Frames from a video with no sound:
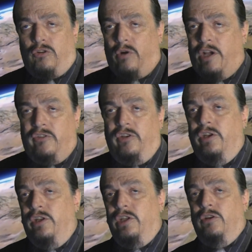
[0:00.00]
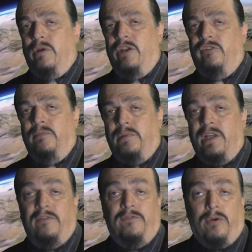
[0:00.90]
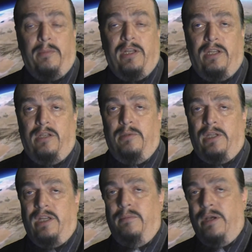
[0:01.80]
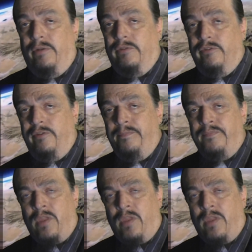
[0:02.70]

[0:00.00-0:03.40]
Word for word: crashed into the Eurasian Plate, forming the Himalayan mountains.